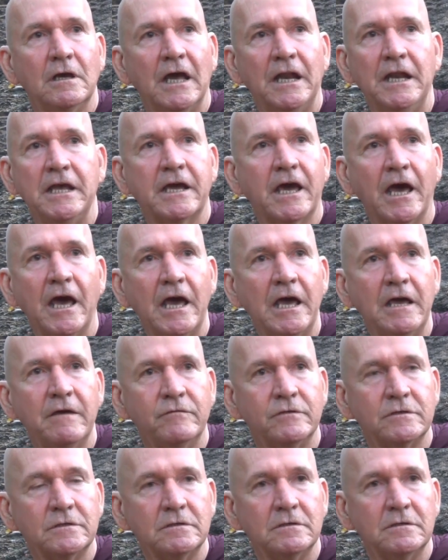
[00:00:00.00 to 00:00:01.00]
Any
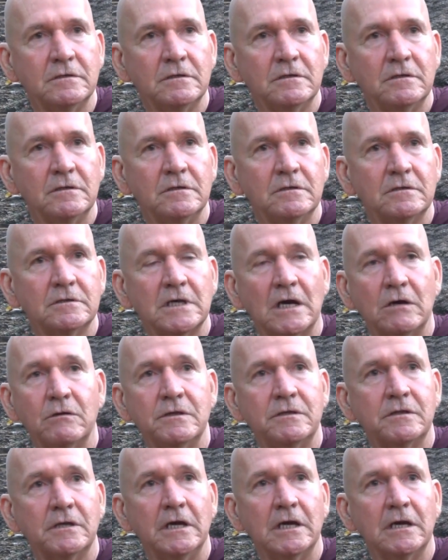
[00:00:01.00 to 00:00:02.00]
caves. So
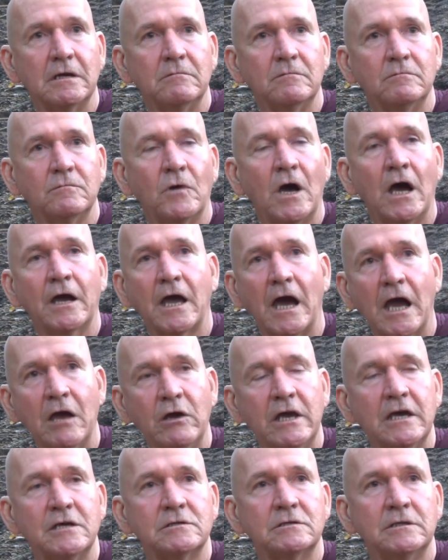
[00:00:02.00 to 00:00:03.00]
we're thinking,
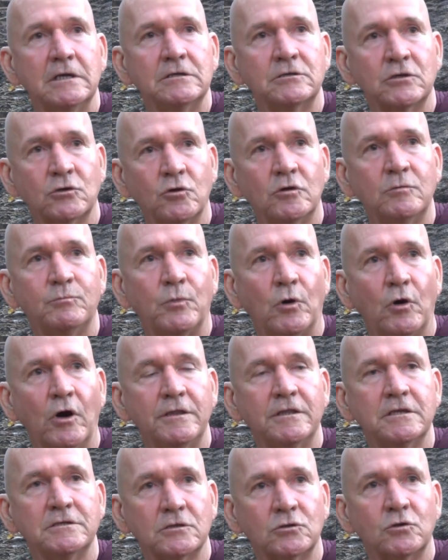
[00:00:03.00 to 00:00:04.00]
okay, here's, here's a good
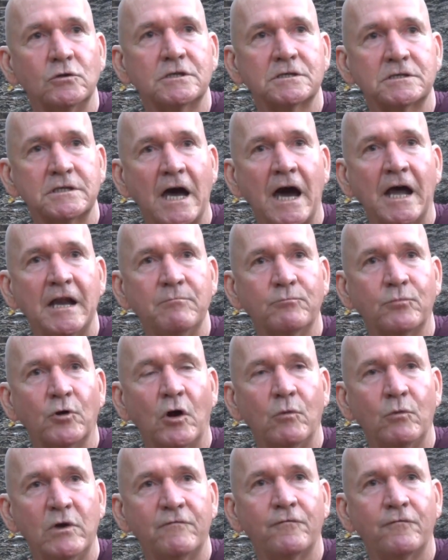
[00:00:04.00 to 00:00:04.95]
point, this is a good starting point.